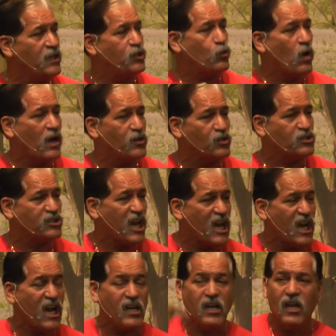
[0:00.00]
to
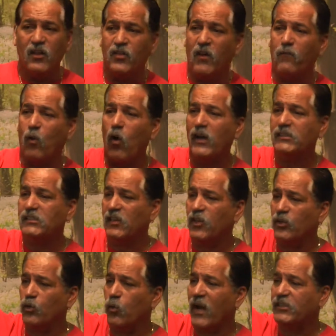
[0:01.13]
understand the voice and the
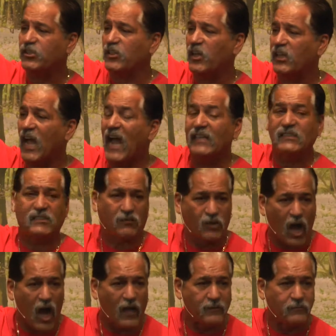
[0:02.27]
direction, and the guidance of
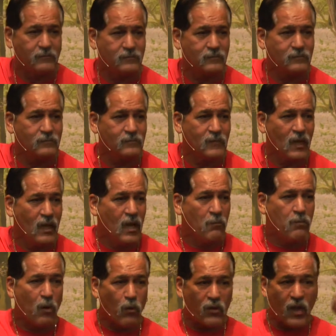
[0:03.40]
God.
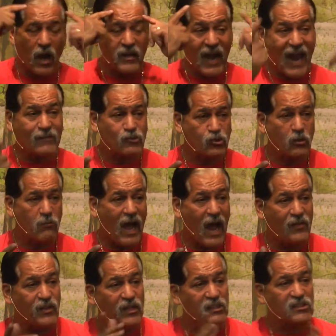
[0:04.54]
But with our natural
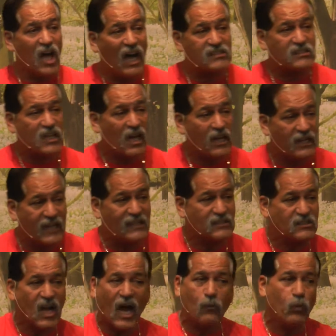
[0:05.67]
mind that is hostile against
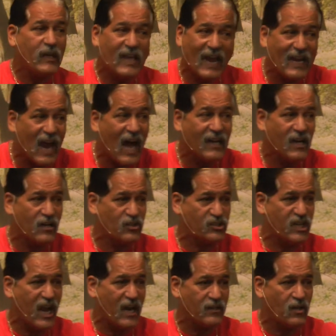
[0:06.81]
God, we cannot
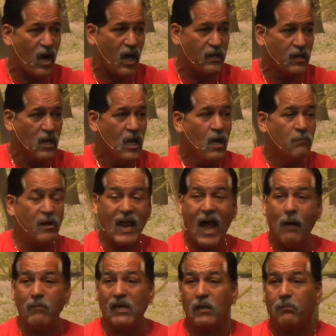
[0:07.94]
understand God. But how
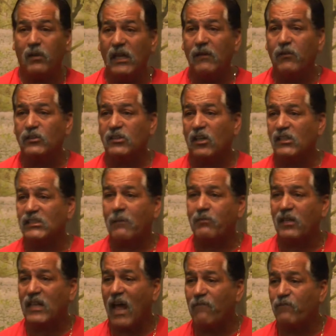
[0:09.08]
many believers are
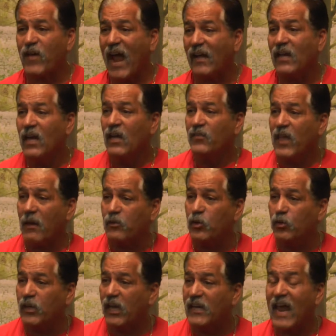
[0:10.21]
accepted that fact that you
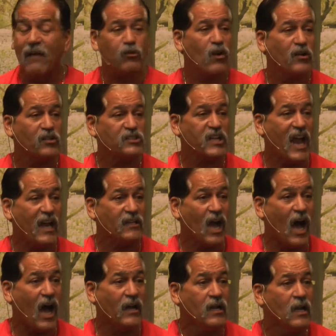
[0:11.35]
can never understand
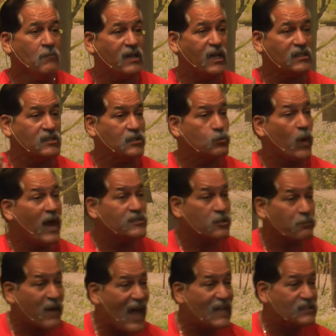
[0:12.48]
God because his ways are
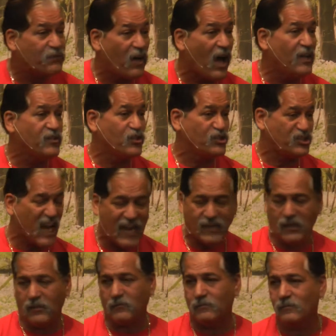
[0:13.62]
past understanding?